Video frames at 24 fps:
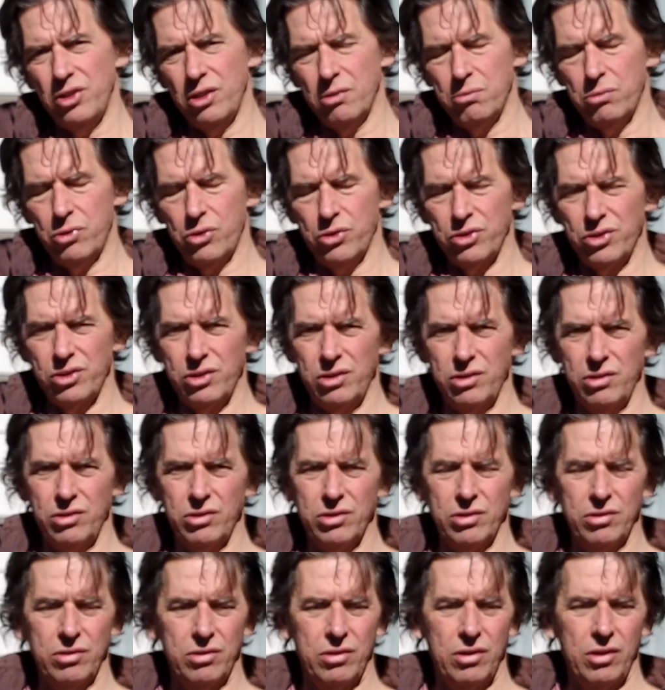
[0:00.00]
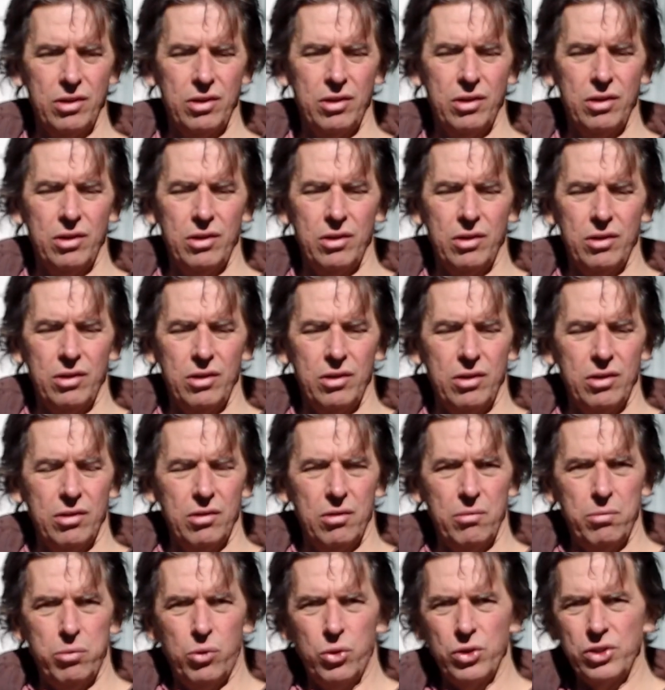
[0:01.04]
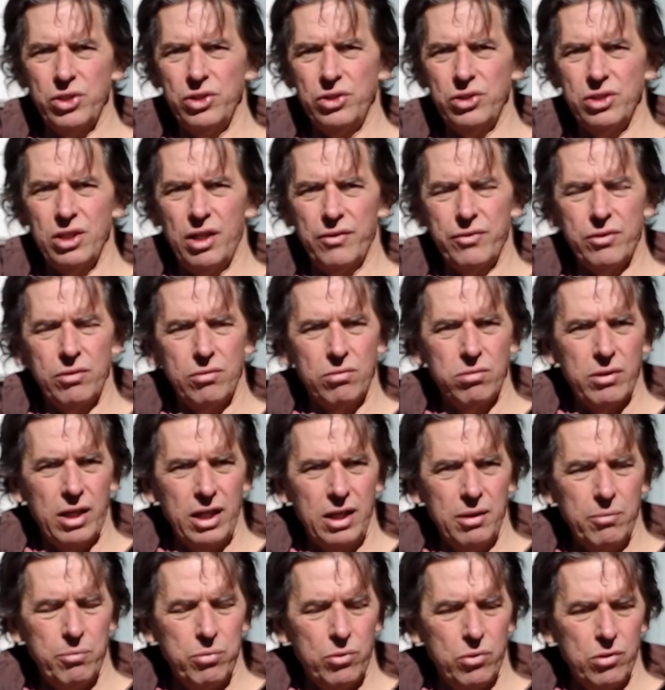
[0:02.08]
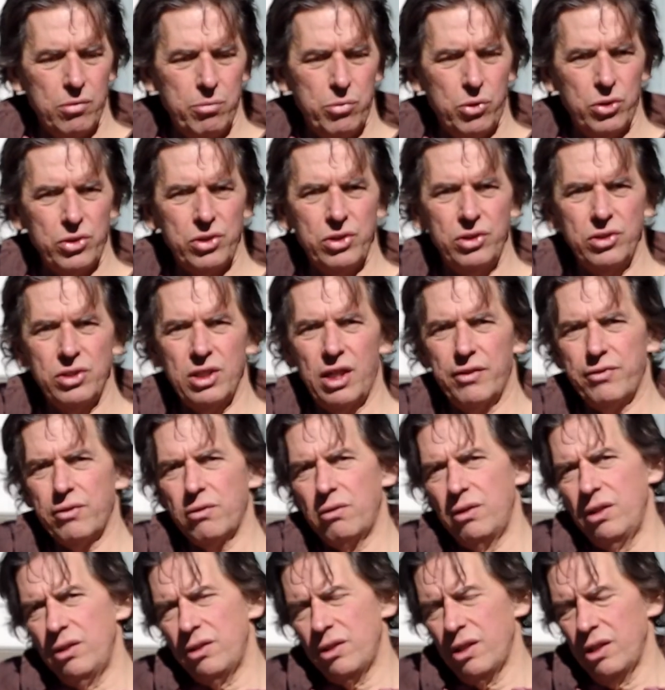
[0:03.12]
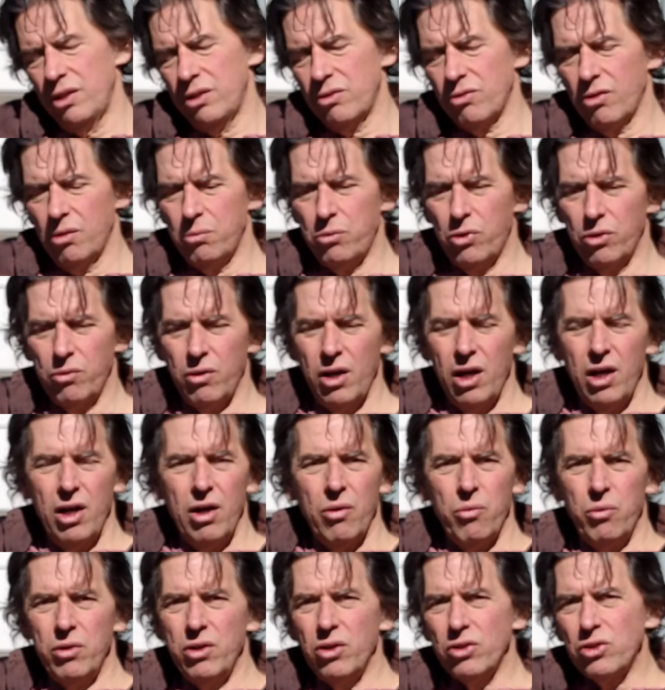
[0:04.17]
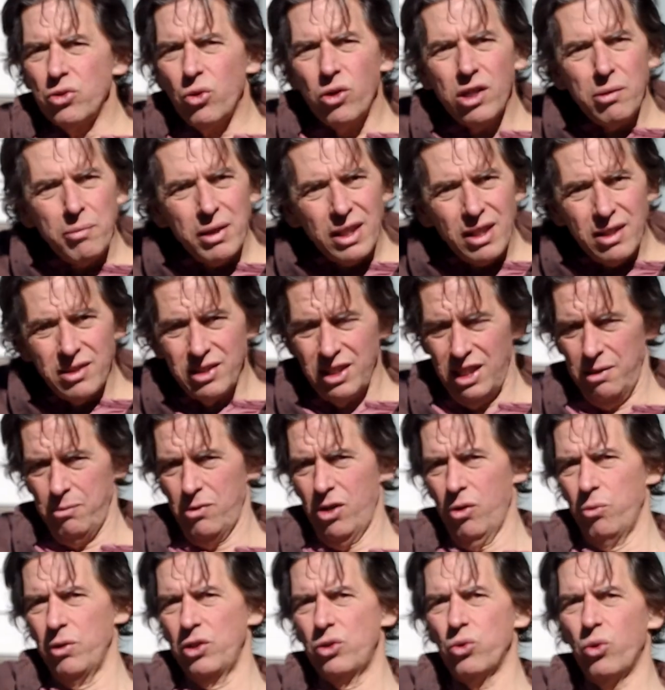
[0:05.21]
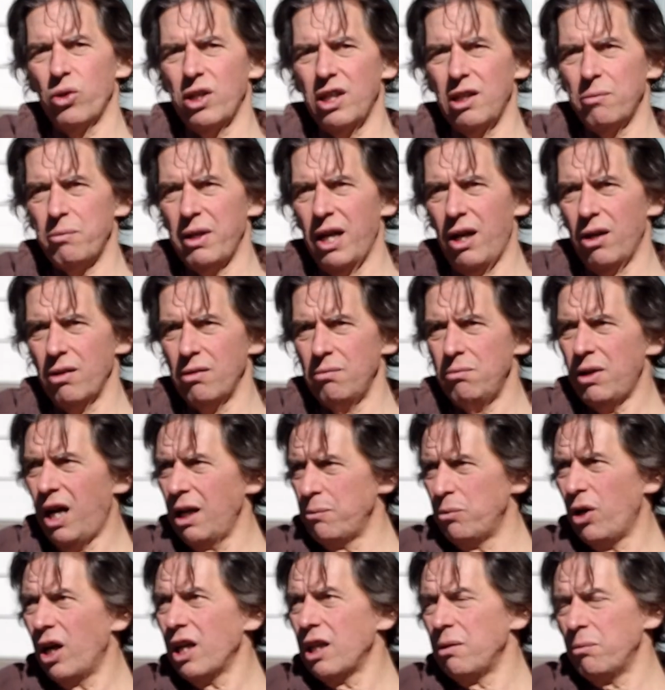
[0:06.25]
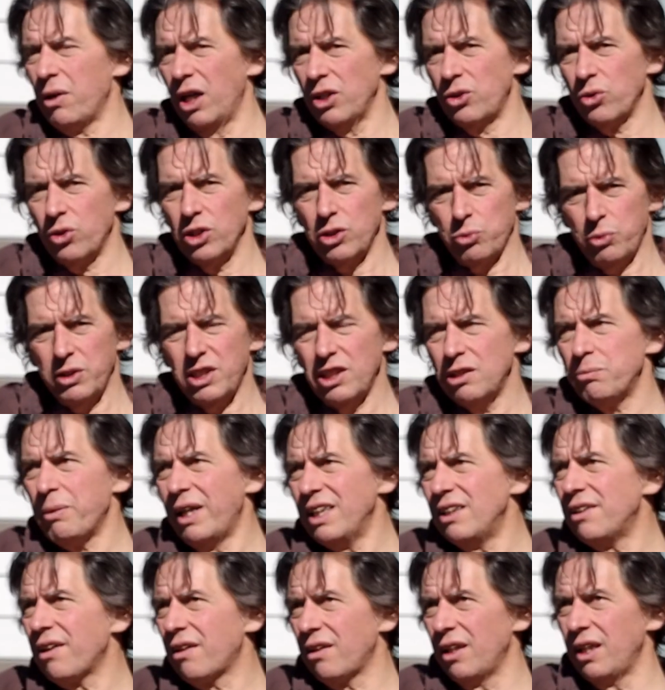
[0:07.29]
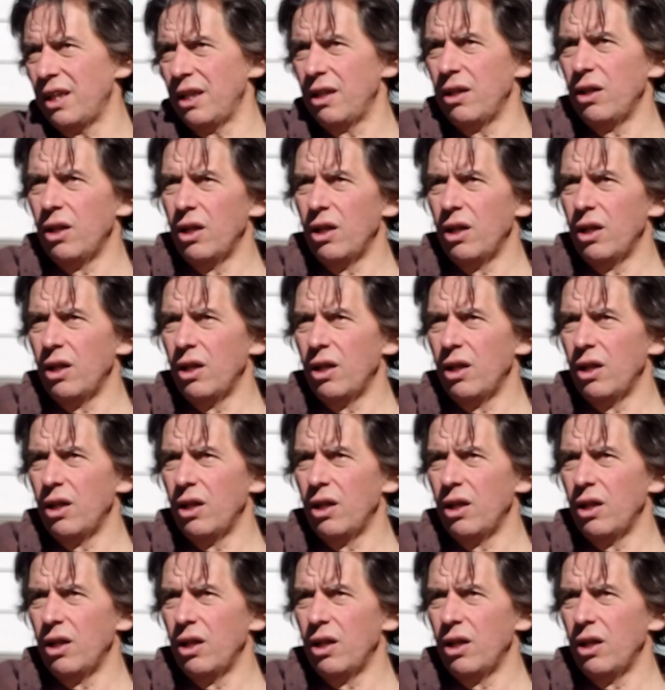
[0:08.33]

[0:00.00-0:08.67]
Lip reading: abortions, and abortions after rape or abortions after incest or abort. We're not talking about that anymore. We're talking about my body, my choice, which is basically,